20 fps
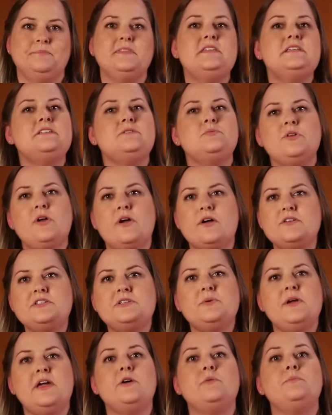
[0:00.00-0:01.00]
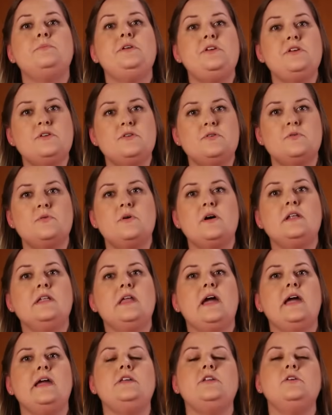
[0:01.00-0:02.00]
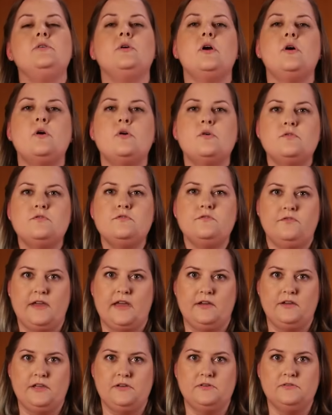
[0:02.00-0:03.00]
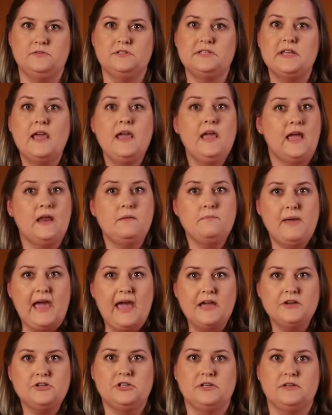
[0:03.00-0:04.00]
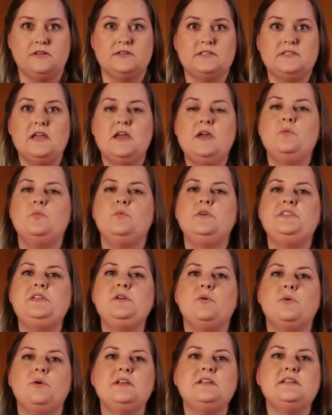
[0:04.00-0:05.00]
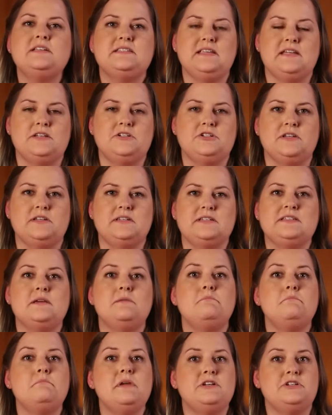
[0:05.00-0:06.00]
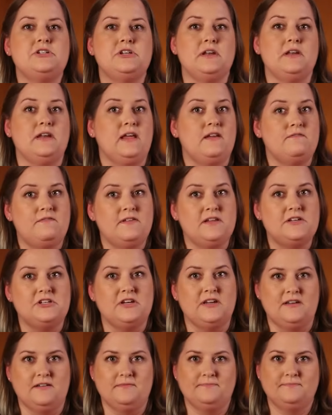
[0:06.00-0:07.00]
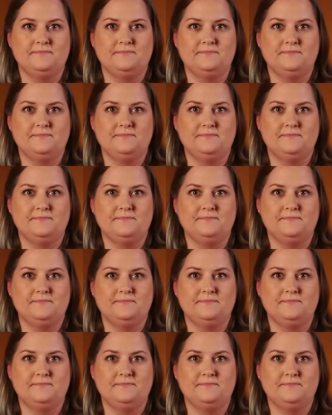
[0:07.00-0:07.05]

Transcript: This will also help you align your own values and passions with the organization's mission and vision.